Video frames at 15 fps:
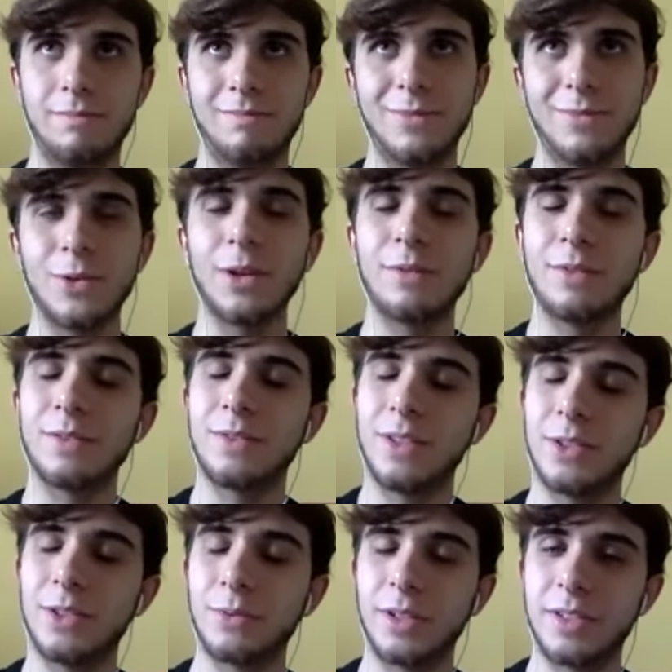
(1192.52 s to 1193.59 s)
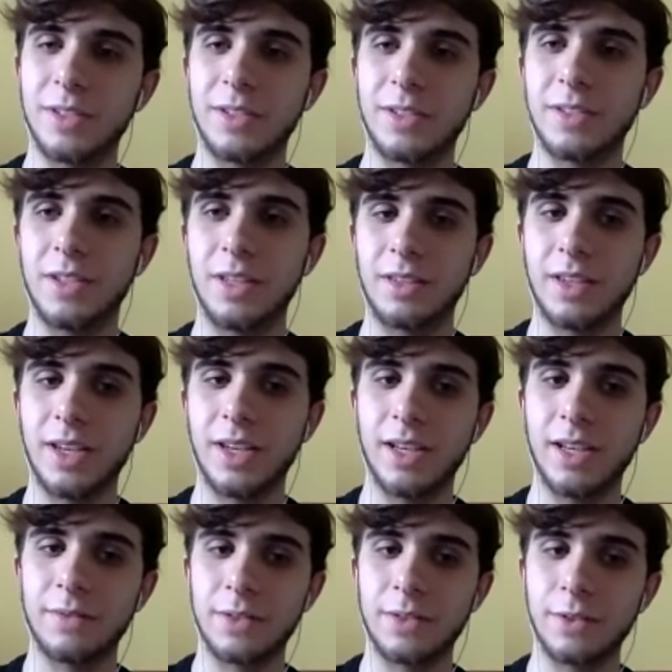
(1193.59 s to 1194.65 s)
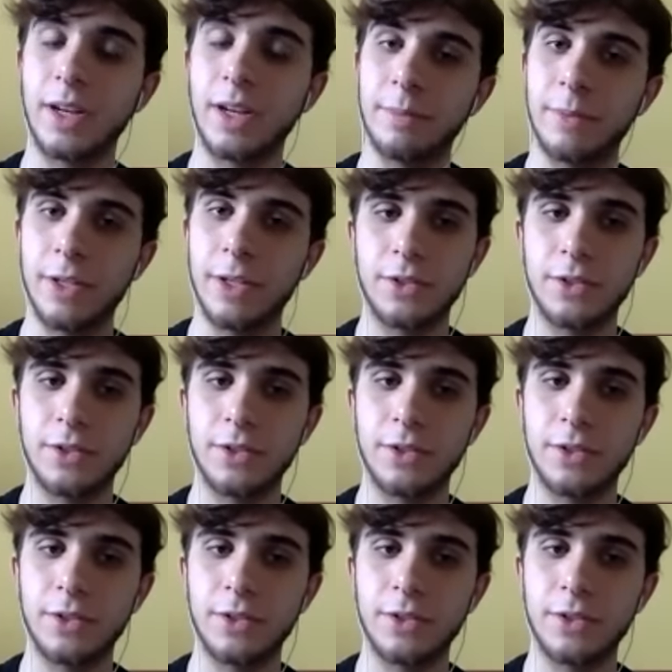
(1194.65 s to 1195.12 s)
2015, 2016 Cavs, or I